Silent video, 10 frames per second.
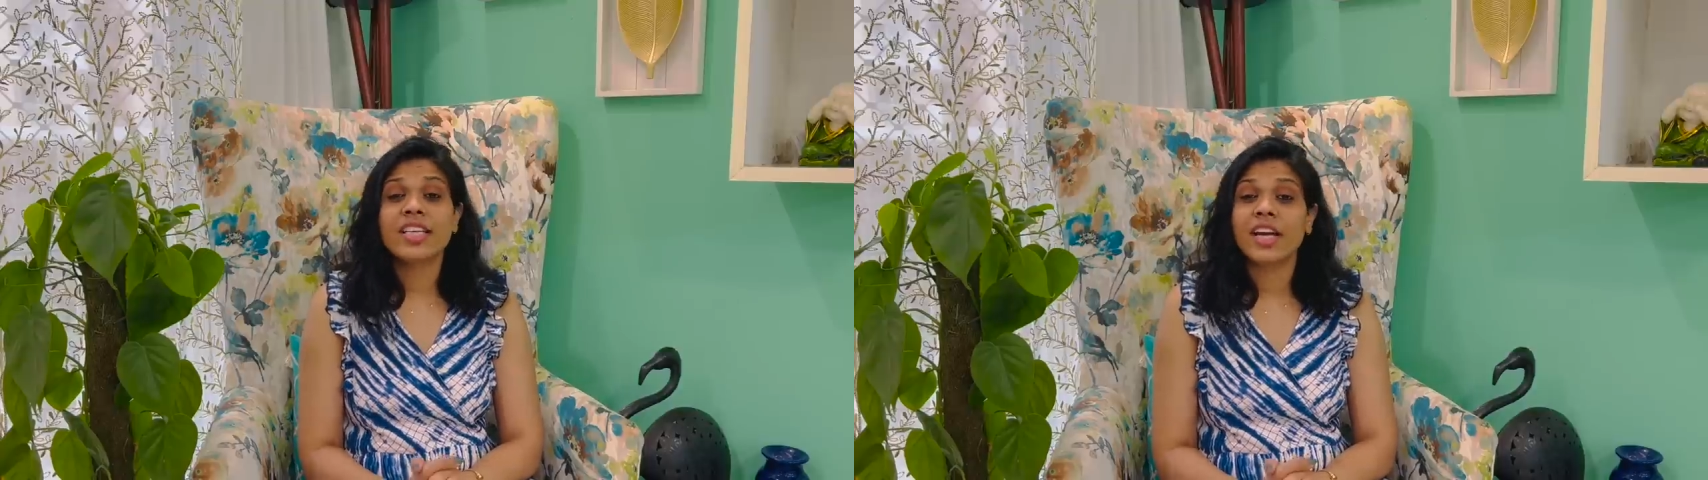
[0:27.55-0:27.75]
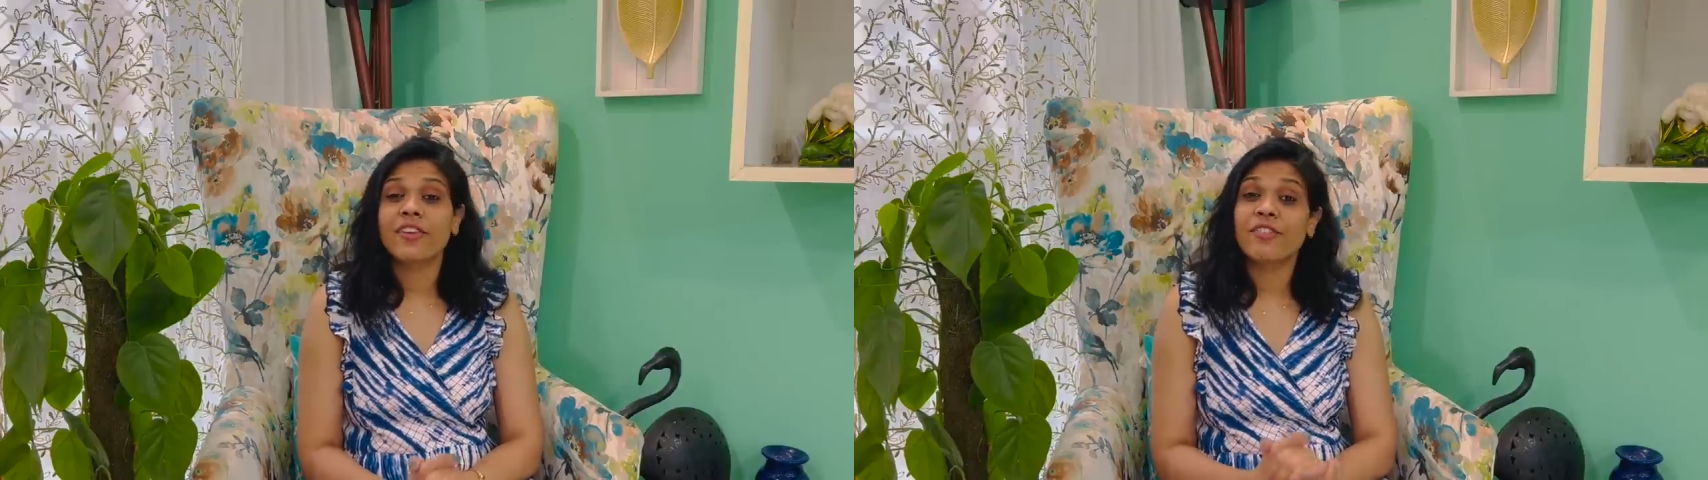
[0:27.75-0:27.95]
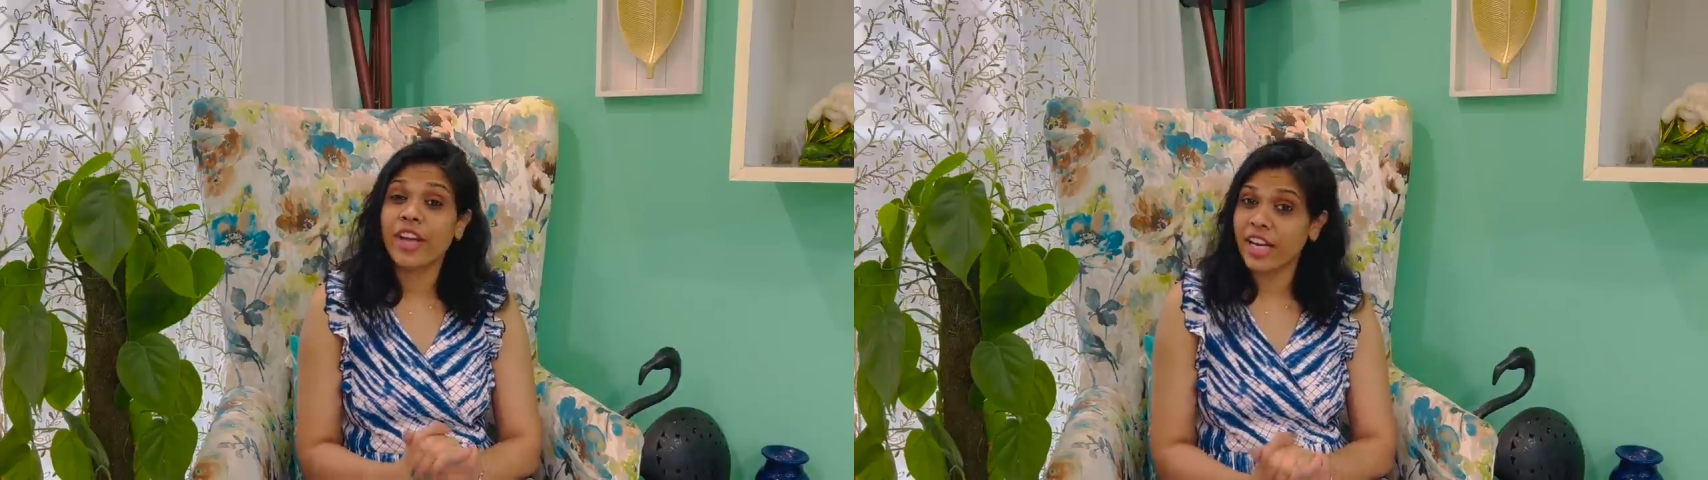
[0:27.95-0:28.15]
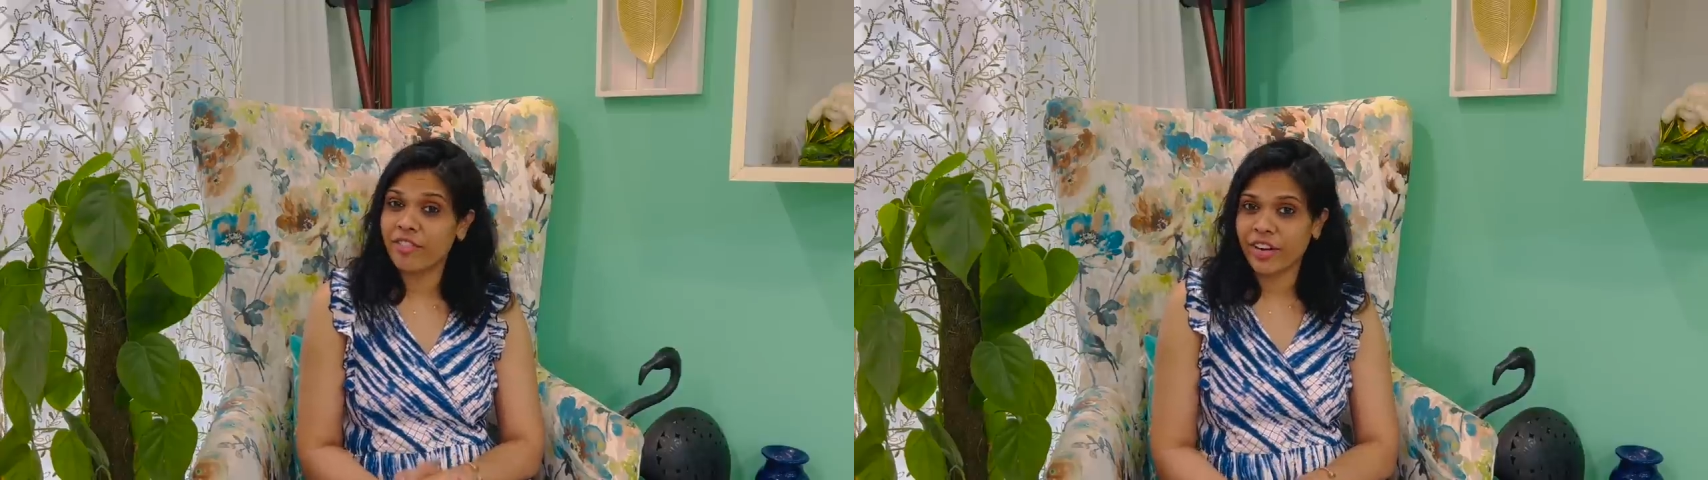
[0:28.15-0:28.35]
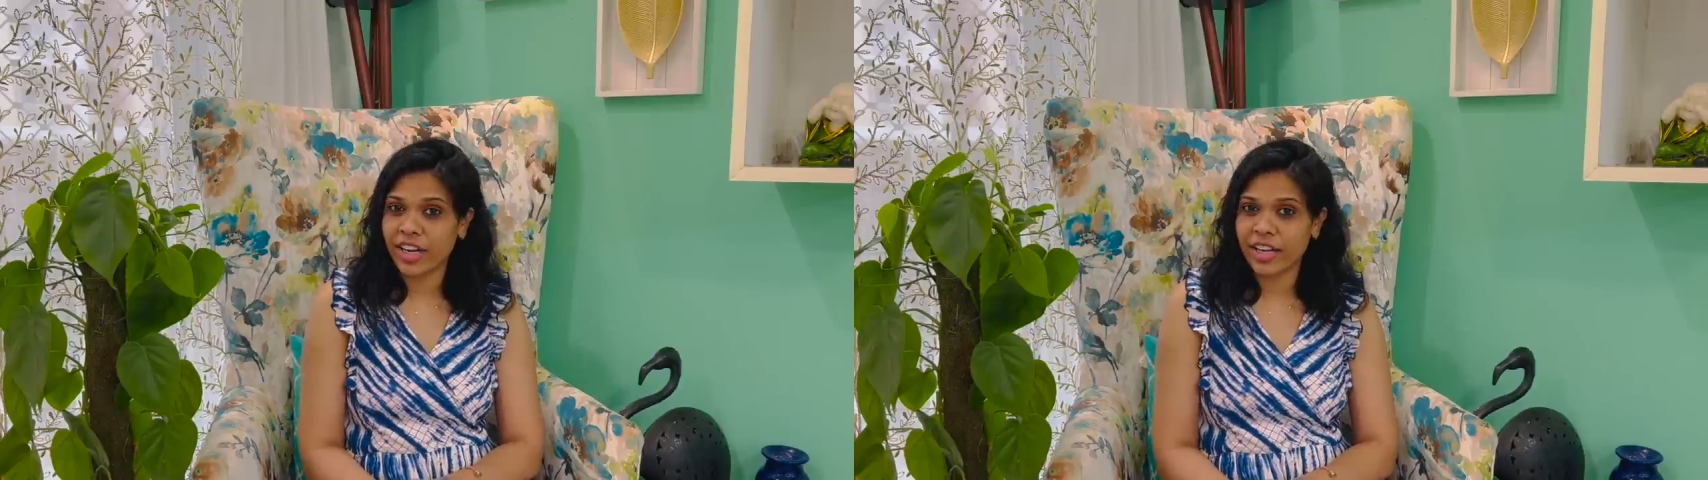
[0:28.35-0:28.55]
yet very
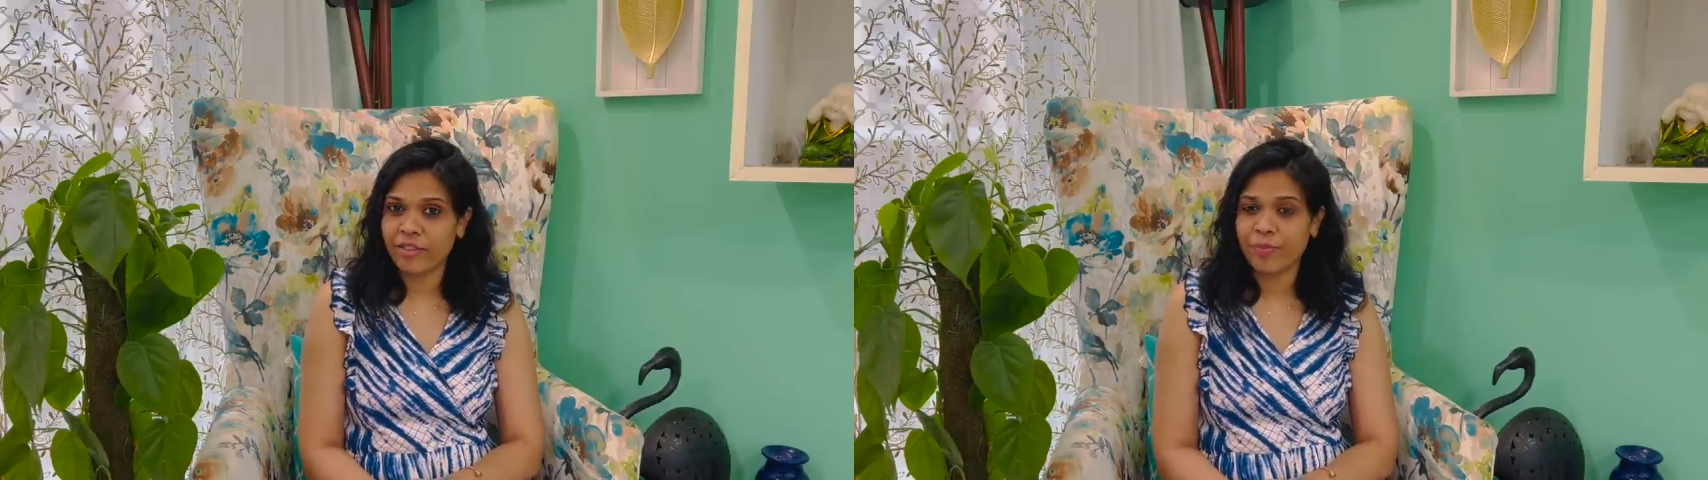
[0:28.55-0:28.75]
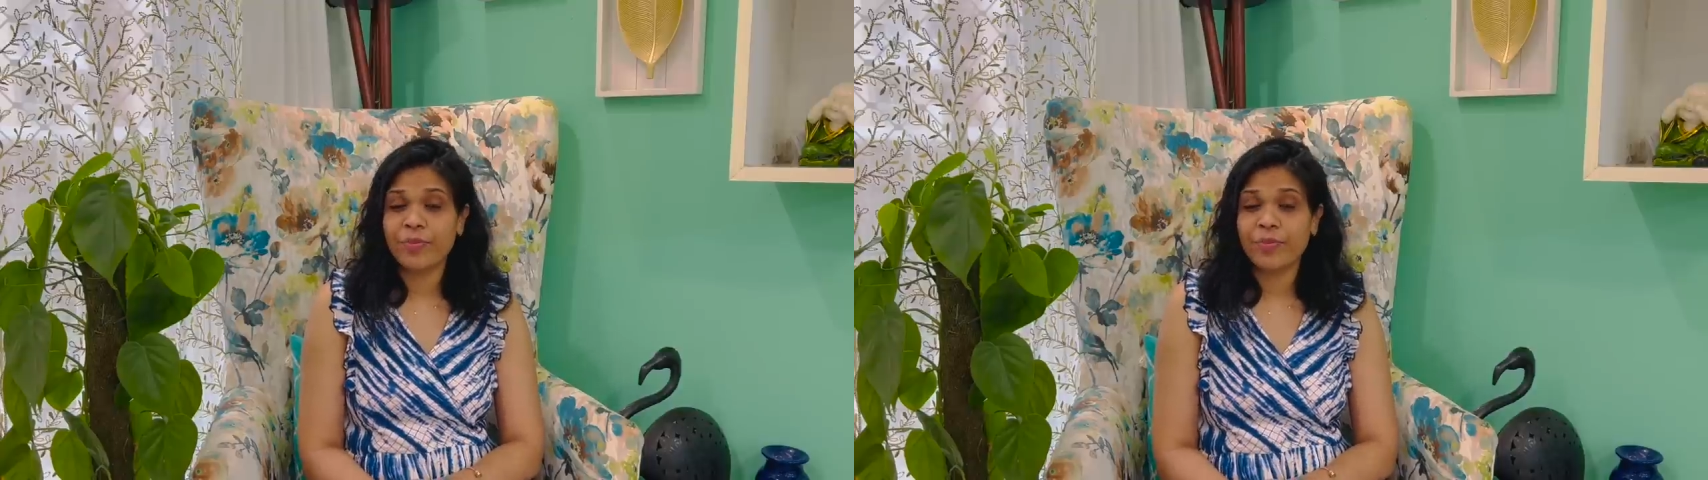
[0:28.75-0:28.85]
effective,